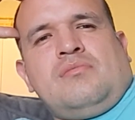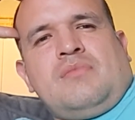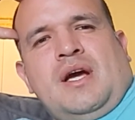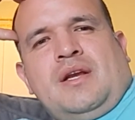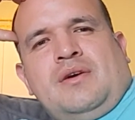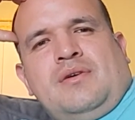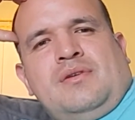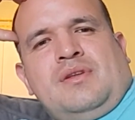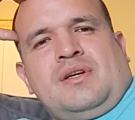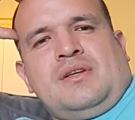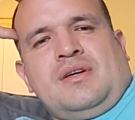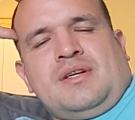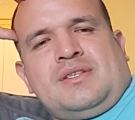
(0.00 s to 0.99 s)
I know the
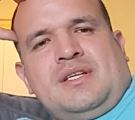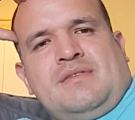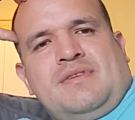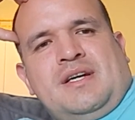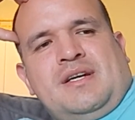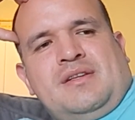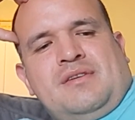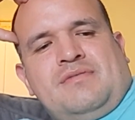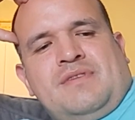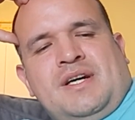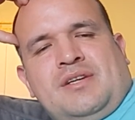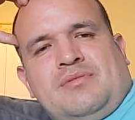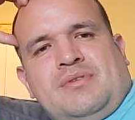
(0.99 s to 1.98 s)
Canucks have had their
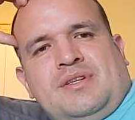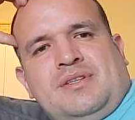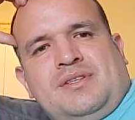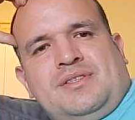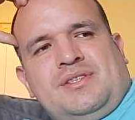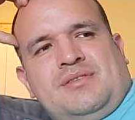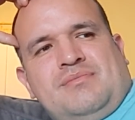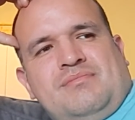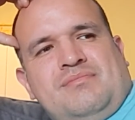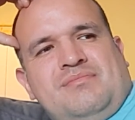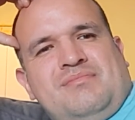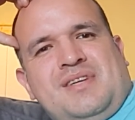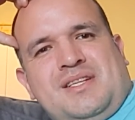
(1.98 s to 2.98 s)
final runs, and
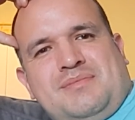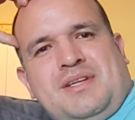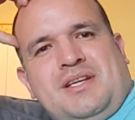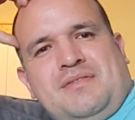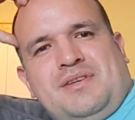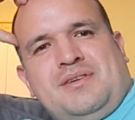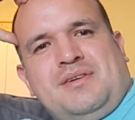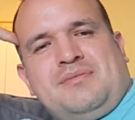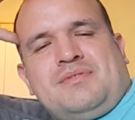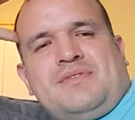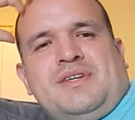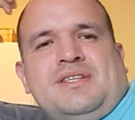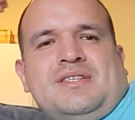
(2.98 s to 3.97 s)
as many of you know, it was
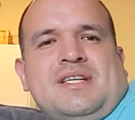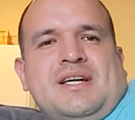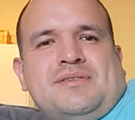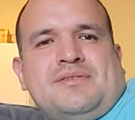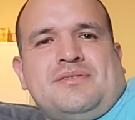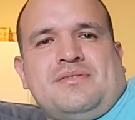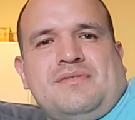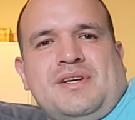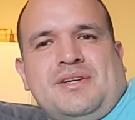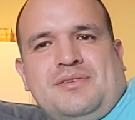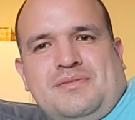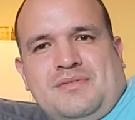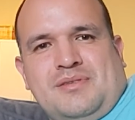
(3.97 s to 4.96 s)
very disastrous for
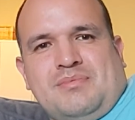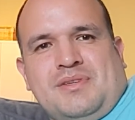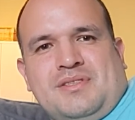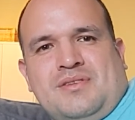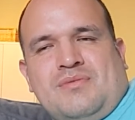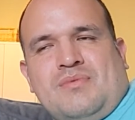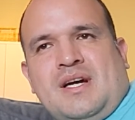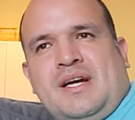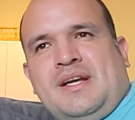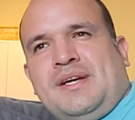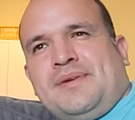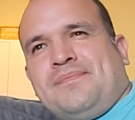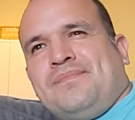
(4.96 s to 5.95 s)
Vancouver because of the
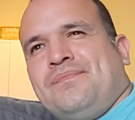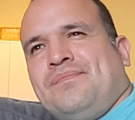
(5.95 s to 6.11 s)
rioting.